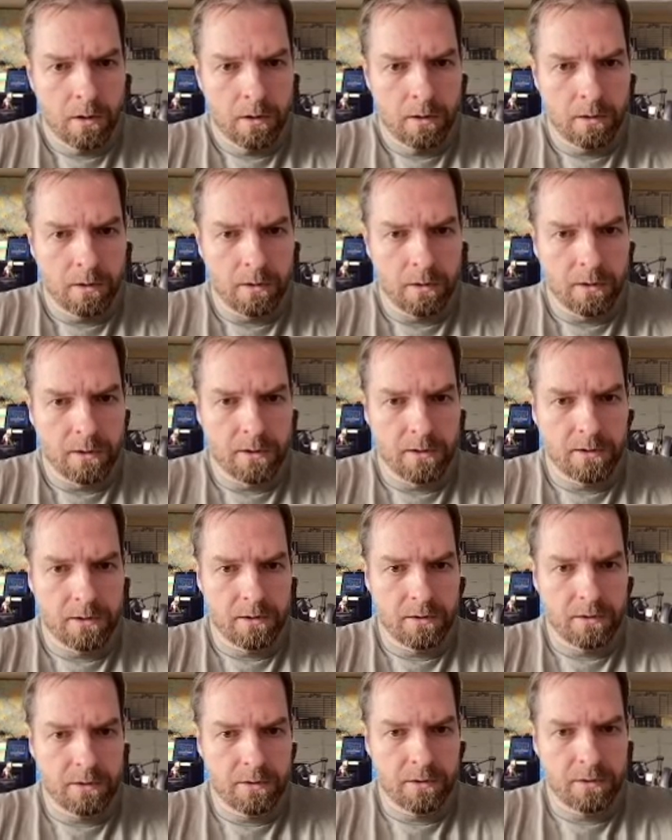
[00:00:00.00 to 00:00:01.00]
So let's
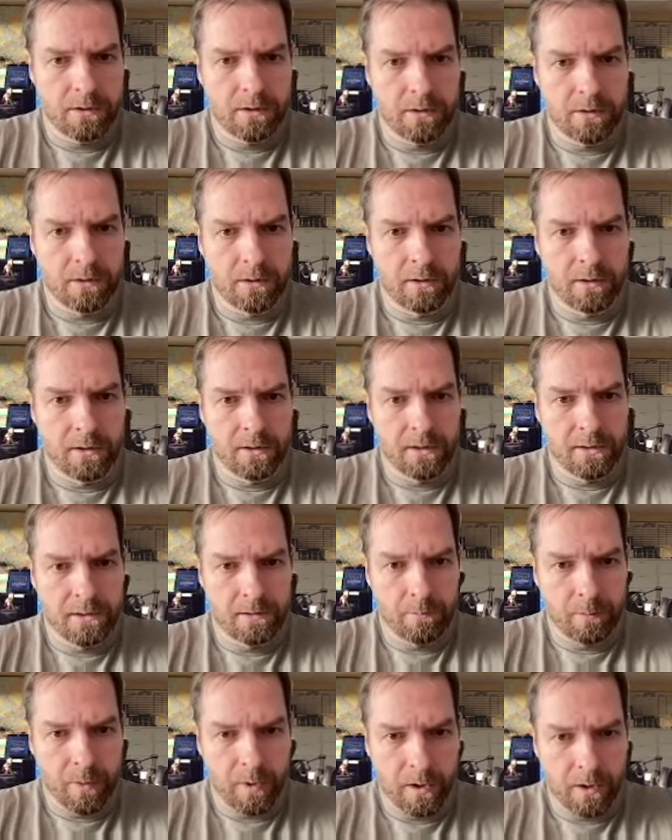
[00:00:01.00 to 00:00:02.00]
turn this
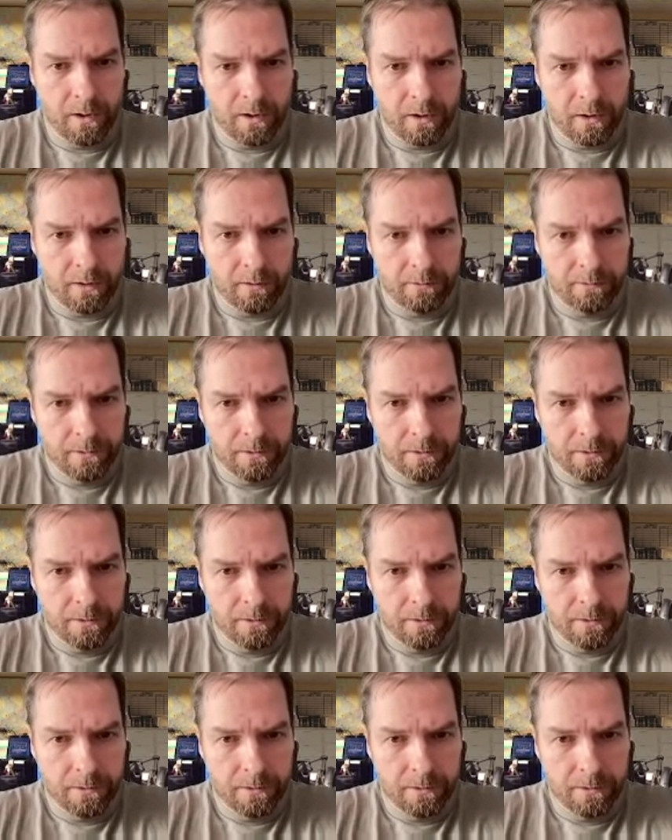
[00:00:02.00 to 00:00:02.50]
part off.